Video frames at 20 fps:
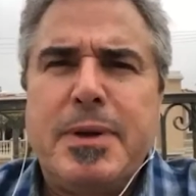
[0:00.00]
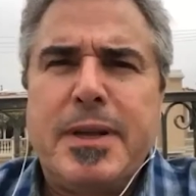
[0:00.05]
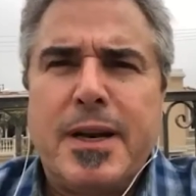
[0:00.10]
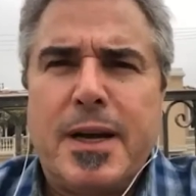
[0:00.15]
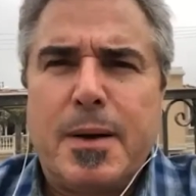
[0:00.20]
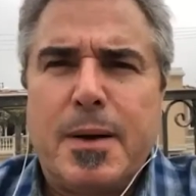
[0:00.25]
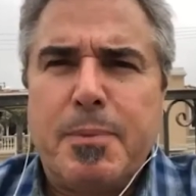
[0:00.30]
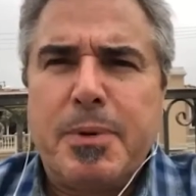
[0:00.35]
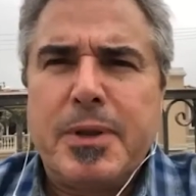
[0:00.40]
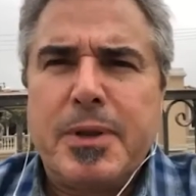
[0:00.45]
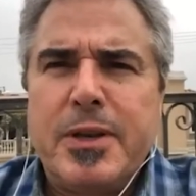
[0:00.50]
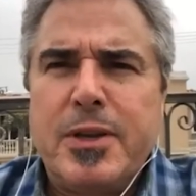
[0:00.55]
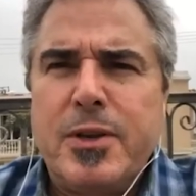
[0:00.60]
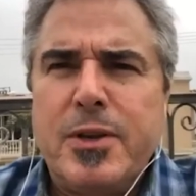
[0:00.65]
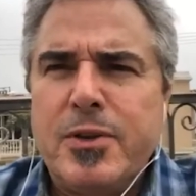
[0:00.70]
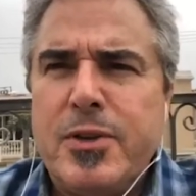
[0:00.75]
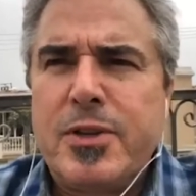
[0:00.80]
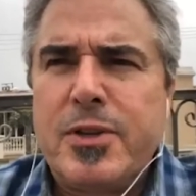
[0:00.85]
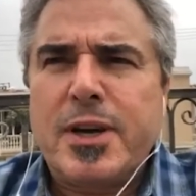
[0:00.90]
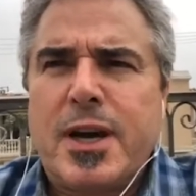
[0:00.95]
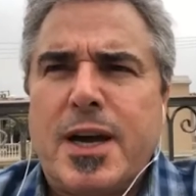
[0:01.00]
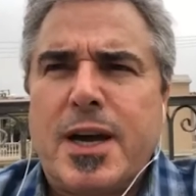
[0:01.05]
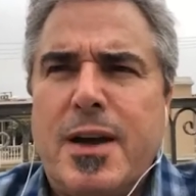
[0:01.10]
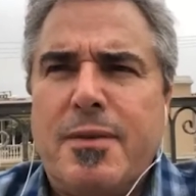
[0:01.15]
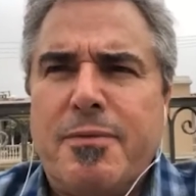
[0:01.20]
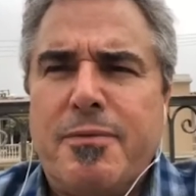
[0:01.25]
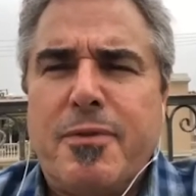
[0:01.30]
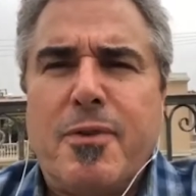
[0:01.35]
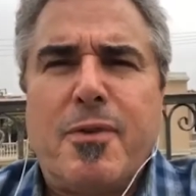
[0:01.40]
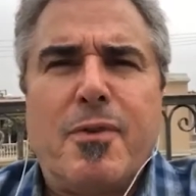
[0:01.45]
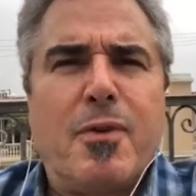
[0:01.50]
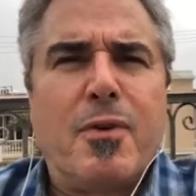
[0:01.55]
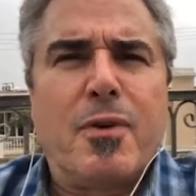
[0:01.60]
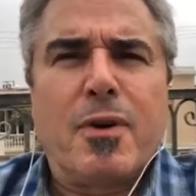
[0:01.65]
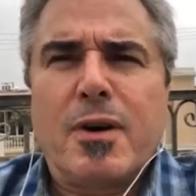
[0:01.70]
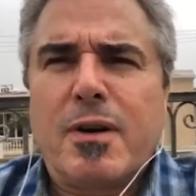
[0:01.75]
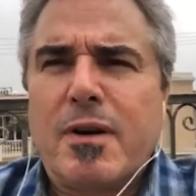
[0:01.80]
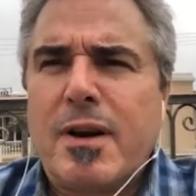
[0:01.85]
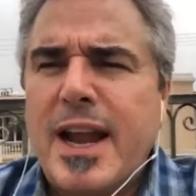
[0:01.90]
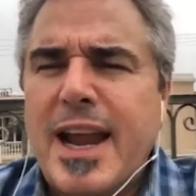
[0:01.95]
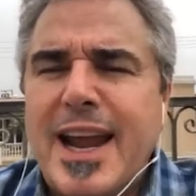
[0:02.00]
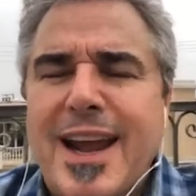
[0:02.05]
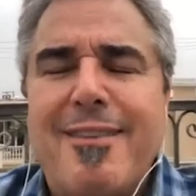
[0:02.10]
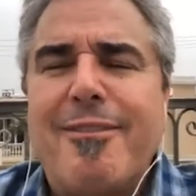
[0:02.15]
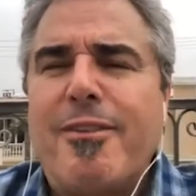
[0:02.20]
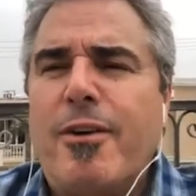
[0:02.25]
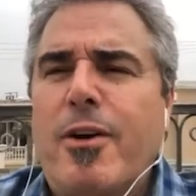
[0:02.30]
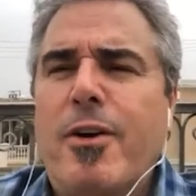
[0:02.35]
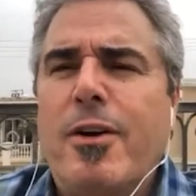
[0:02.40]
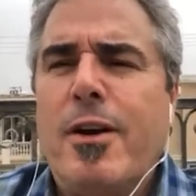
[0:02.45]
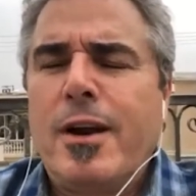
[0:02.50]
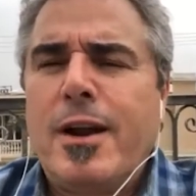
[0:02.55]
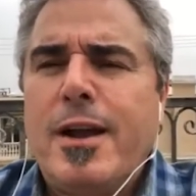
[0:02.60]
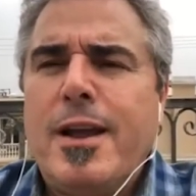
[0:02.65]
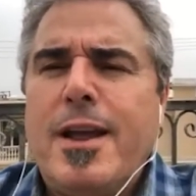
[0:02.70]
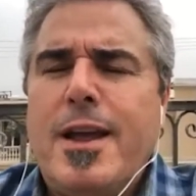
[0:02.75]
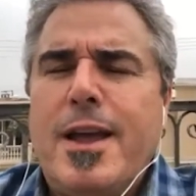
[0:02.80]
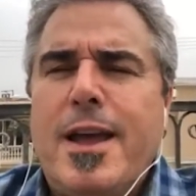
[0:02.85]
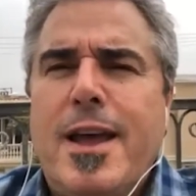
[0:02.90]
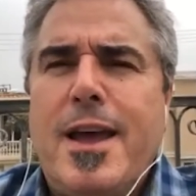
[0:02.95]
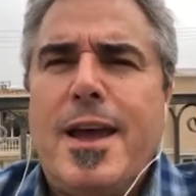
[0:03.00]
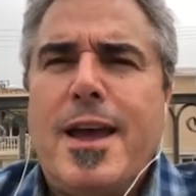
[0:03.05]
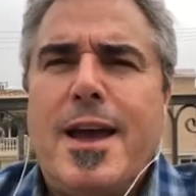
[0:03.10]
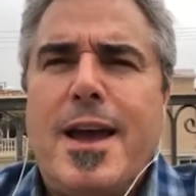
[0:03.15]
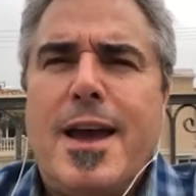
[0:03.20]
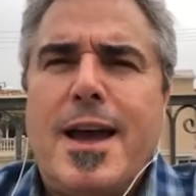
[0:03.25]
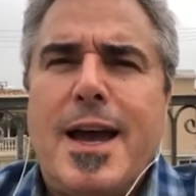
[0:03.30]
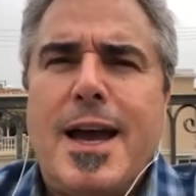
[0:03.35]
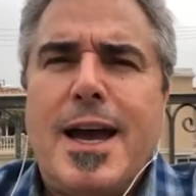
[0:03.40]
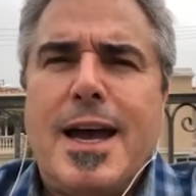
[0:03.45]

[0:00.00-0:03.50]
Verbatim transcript: Yeah, he's uh, he's been up in Utah forever.